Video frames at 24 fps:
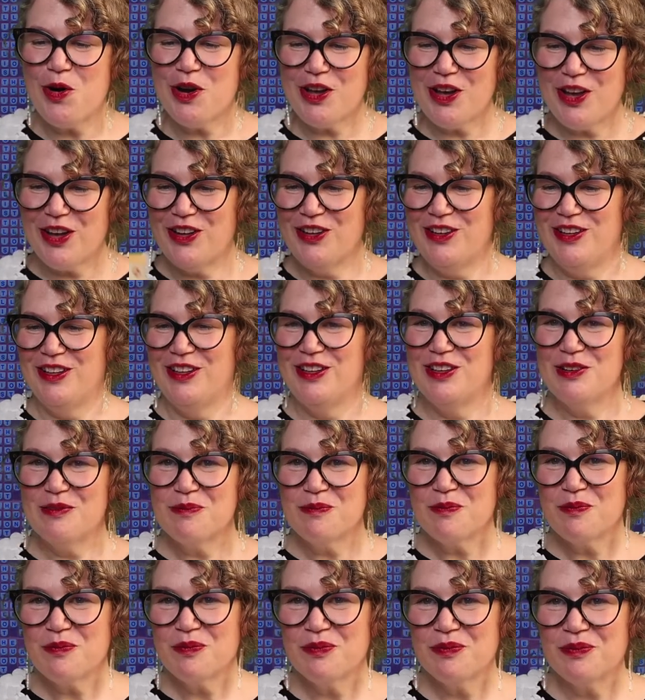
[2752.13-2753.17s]
I thought I'd share
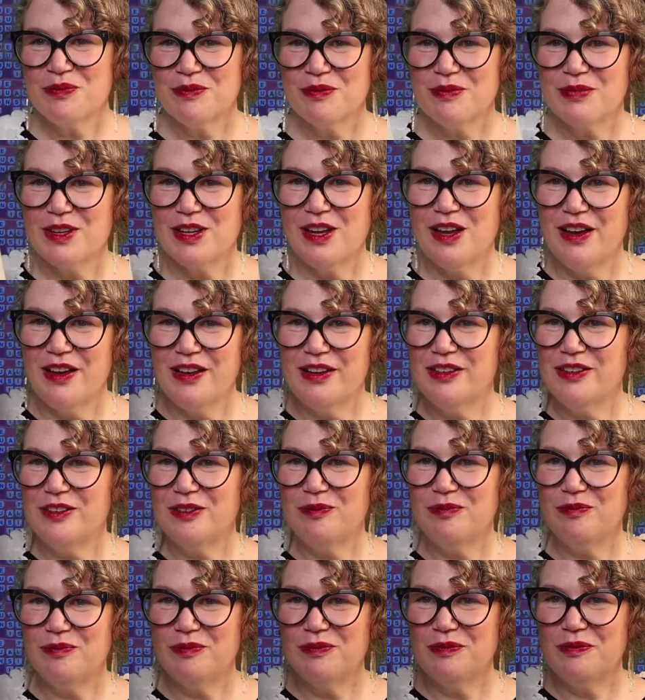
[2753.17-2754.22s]
that with people.
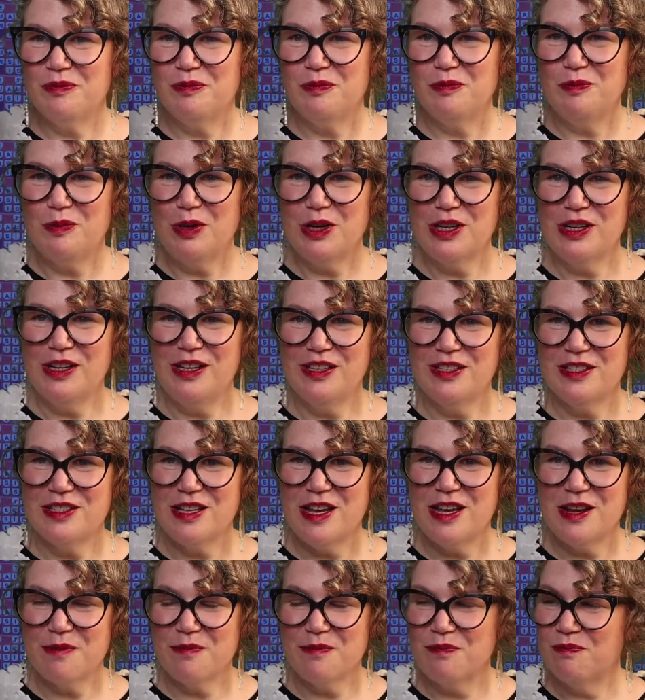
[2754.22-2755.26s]
One last
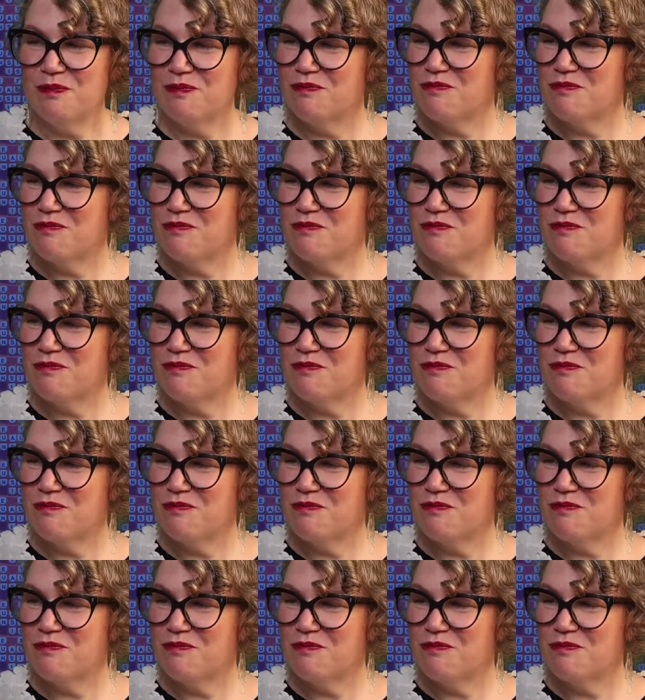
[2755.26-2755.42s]
thing.